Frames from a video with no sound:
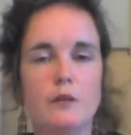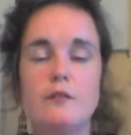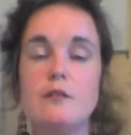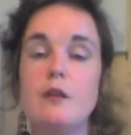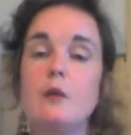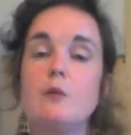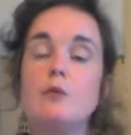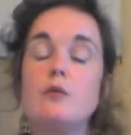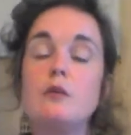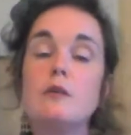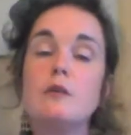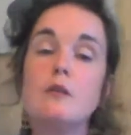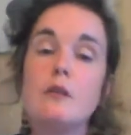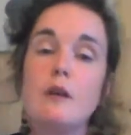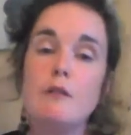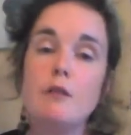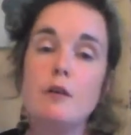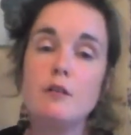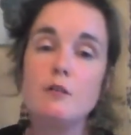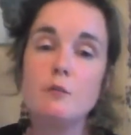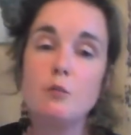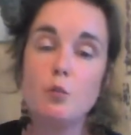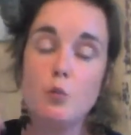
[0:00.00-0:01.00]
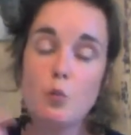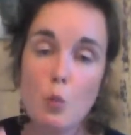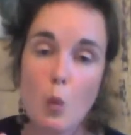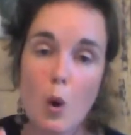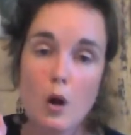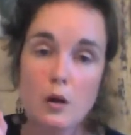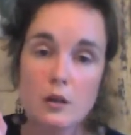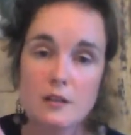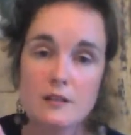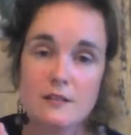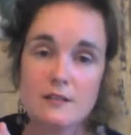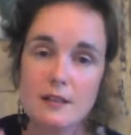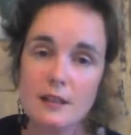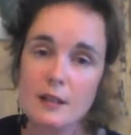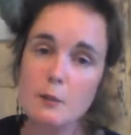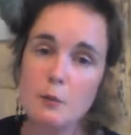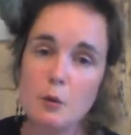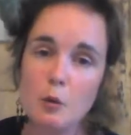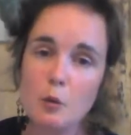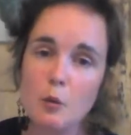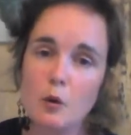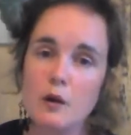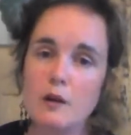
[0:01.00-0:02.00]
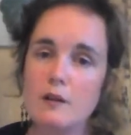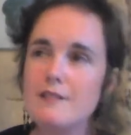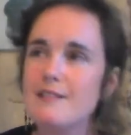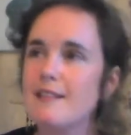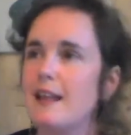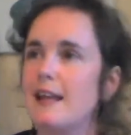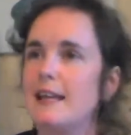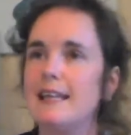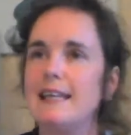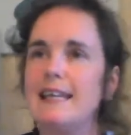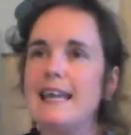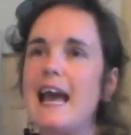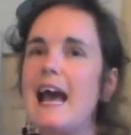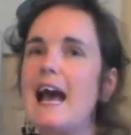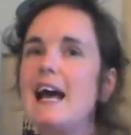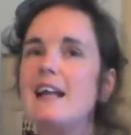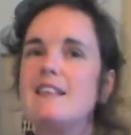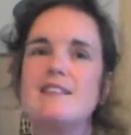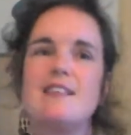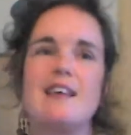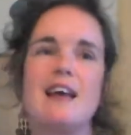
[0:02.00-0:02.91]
So there are one syllable words like cat,